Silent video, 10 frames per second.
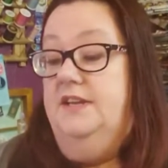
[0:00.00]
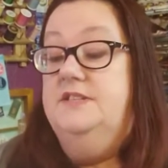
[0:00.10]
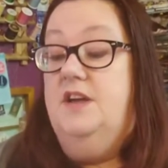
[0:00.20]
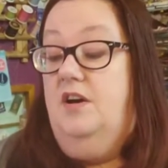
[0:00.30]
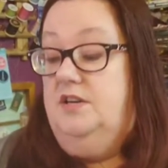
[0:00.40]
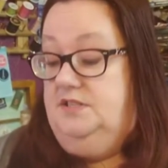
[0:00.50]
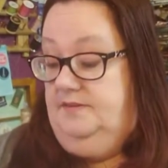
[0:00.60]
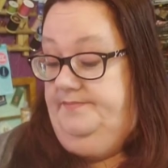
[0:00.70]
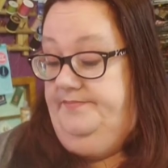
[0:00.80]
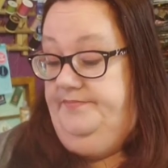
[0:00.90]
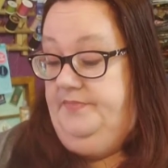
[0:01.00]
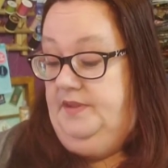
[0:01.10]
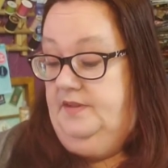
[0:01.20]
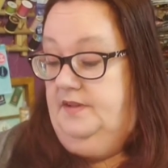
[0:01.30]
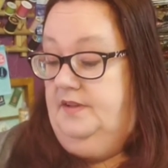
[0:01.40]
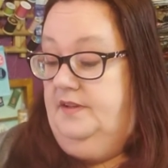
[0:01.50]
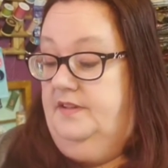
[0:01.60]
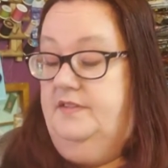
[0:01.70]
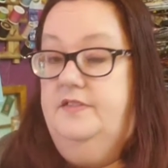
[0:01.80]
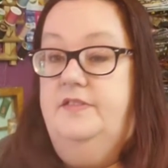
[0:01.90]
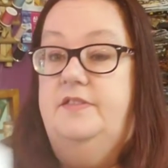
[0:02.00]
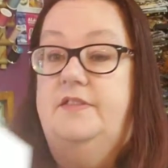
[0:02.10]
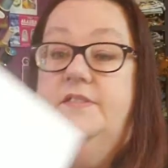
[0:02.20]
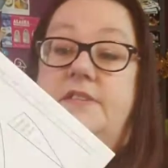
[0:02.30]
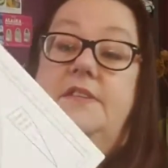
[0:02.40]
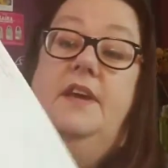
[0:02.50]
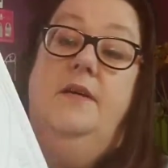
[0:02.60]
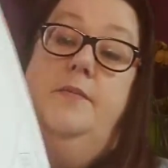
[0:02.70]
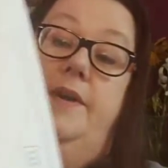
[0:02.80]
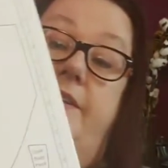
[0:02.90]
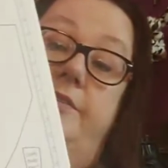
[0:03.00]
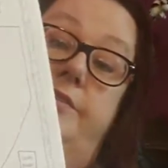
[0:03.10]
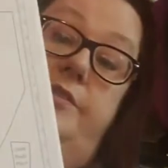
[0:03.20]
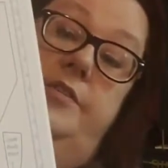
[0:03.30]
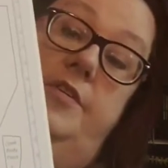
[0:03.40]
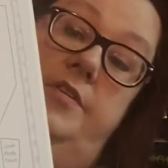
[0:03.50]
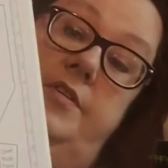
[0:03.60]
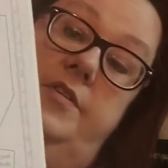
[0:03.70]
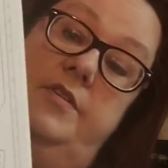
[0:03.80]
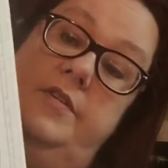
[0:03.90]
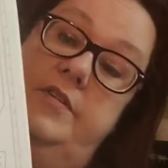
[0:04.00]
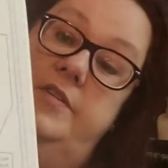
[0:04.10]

is awesome. This is how patterns are